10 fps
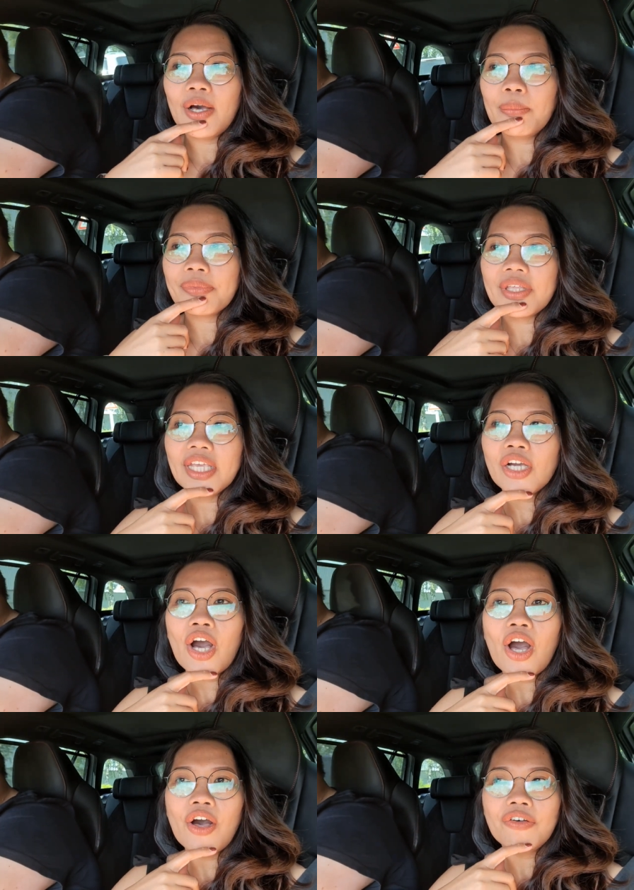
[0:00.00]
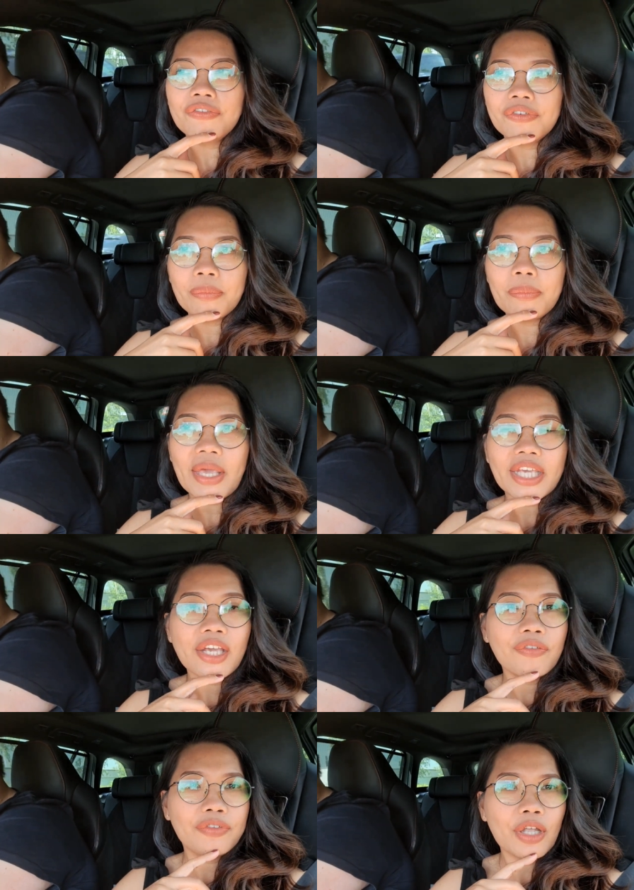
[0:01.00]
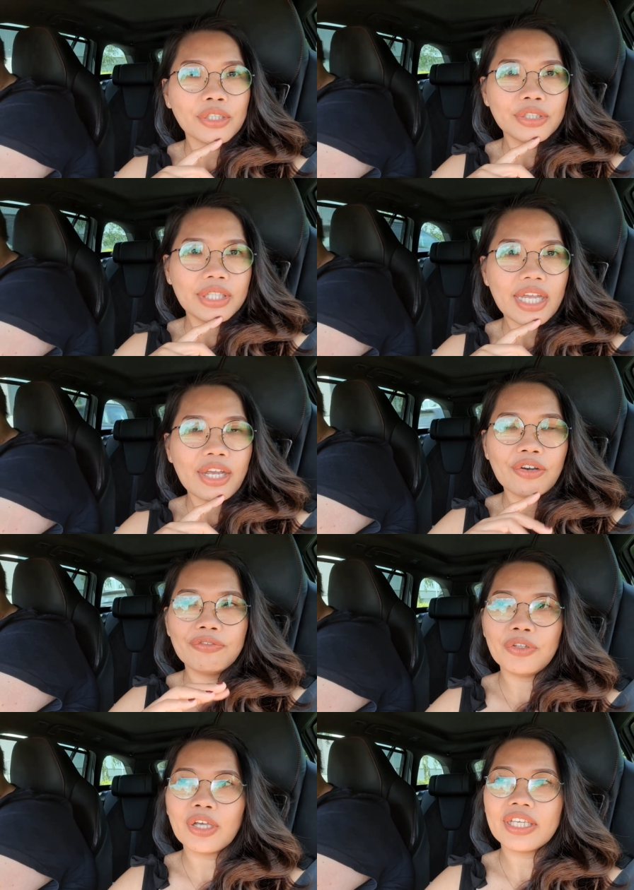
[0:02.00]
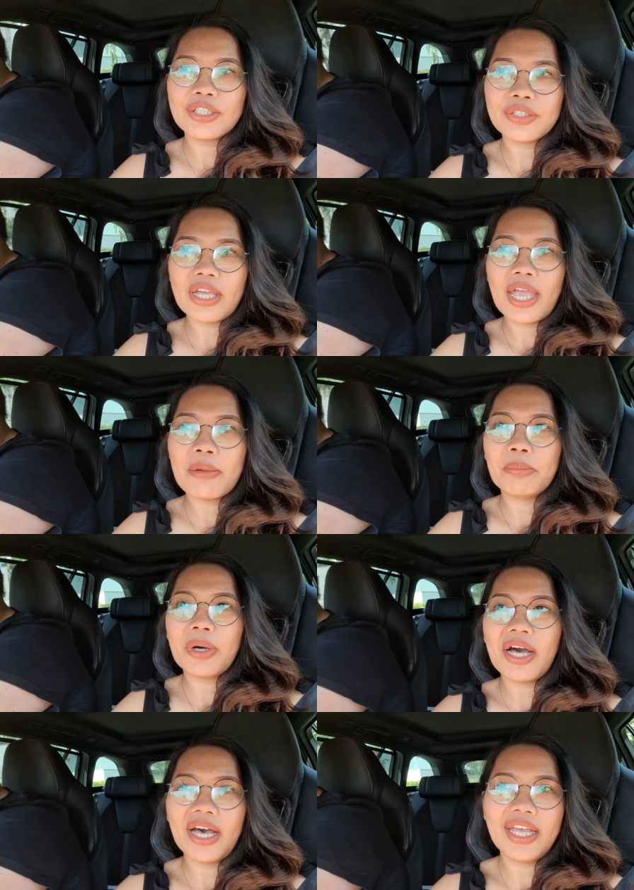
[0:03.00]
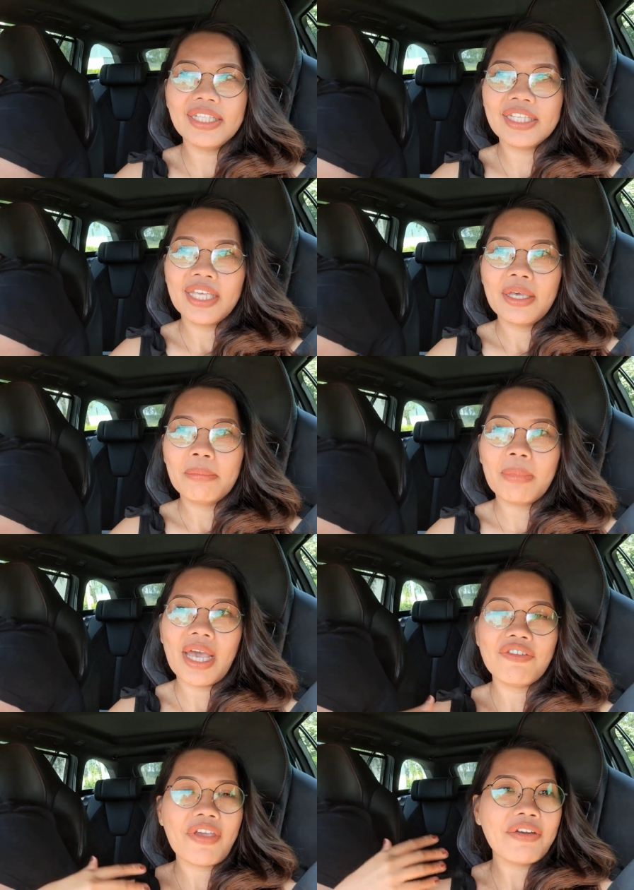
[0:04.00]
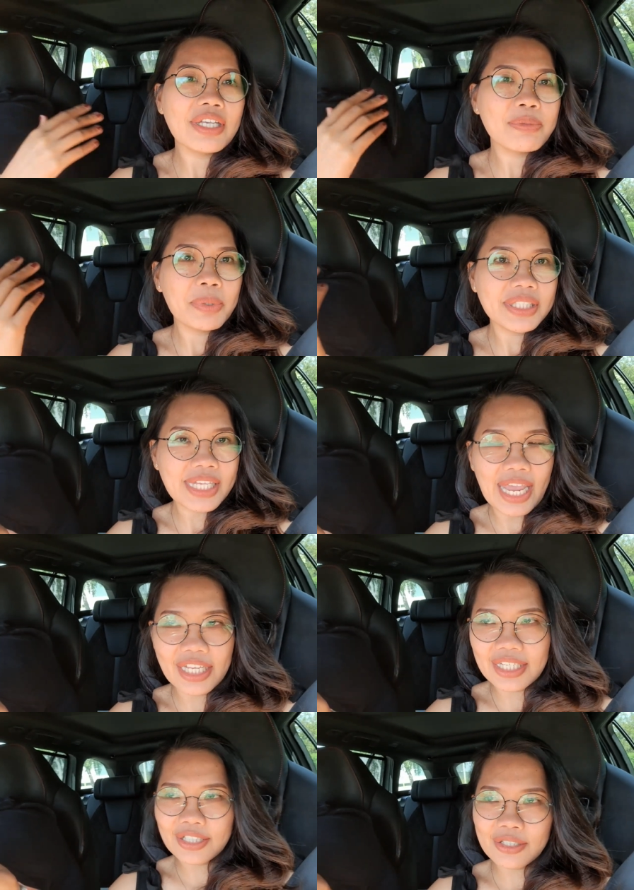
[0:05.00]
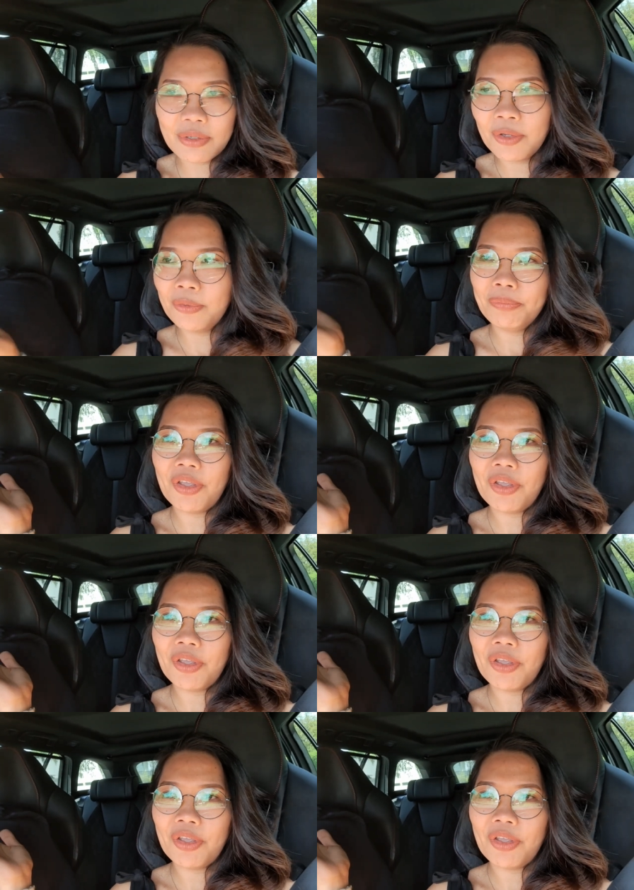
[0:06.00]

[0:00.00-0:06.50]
um, think of making a vlog today or vlogging today but my very spontaneous